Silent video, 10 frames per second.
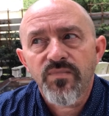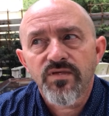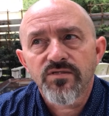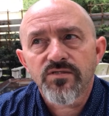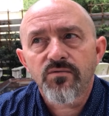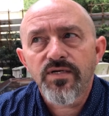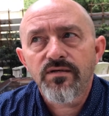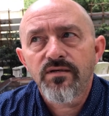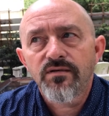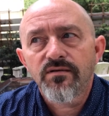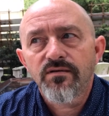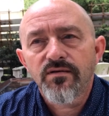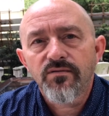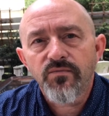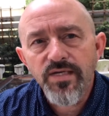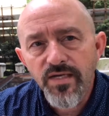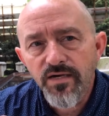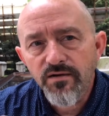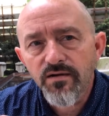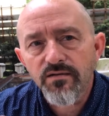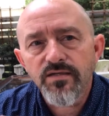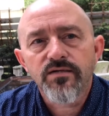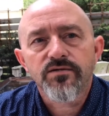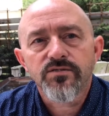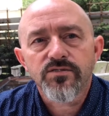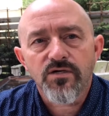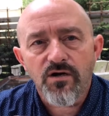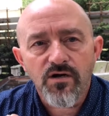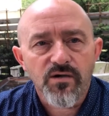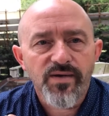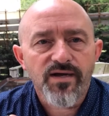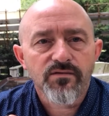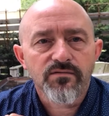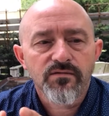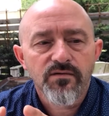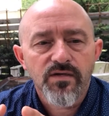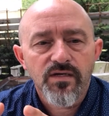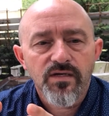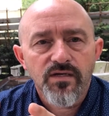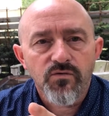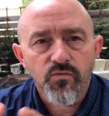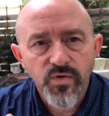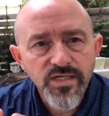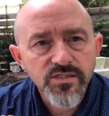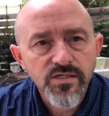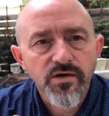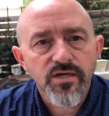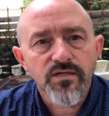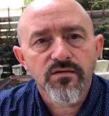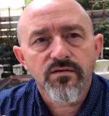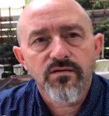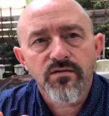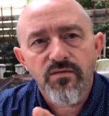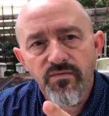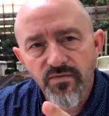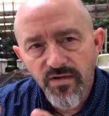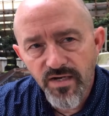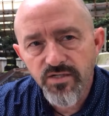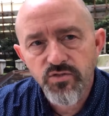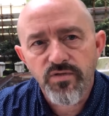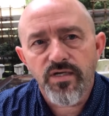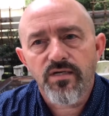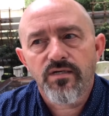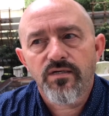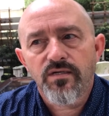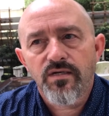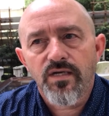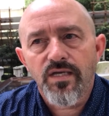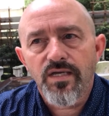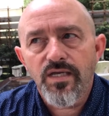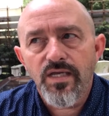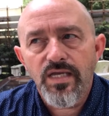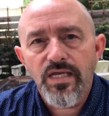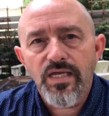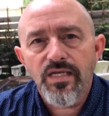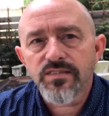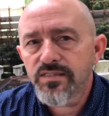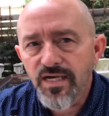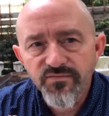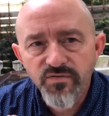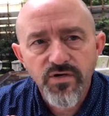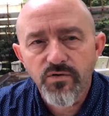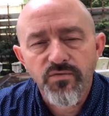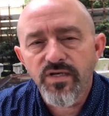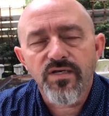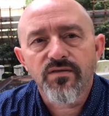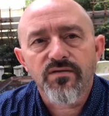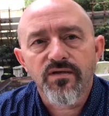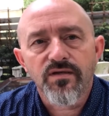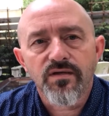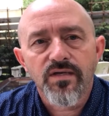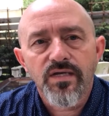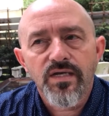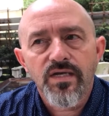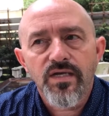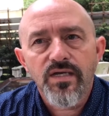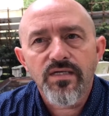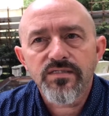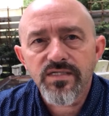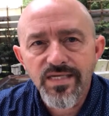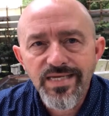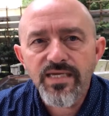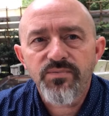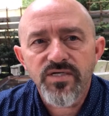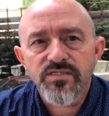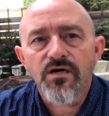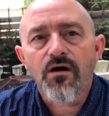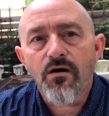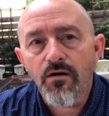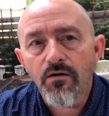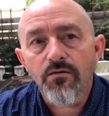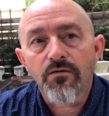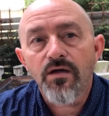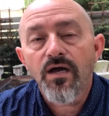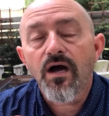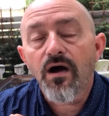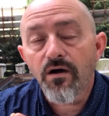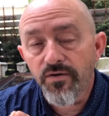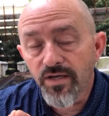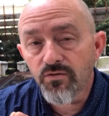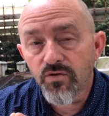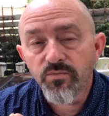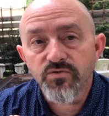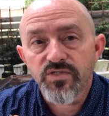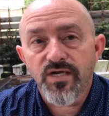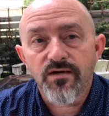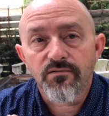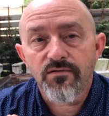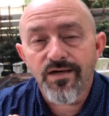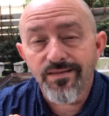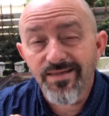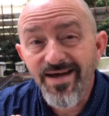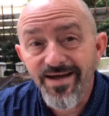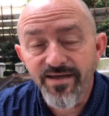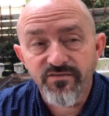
So when we hear our leaders talk about restarting the country, it's not for a greedy thing. It's to keep us all on a global scale alive,